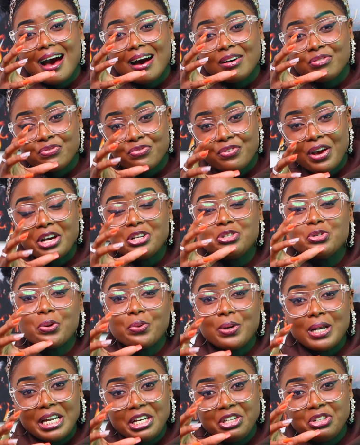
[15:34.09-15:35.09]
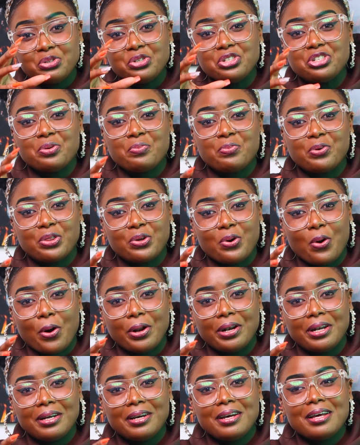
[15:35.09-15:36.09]
affect your relationship with
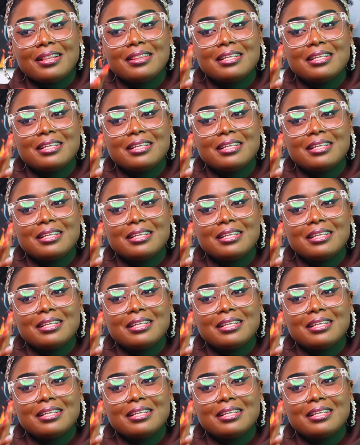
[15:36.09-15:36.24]
God.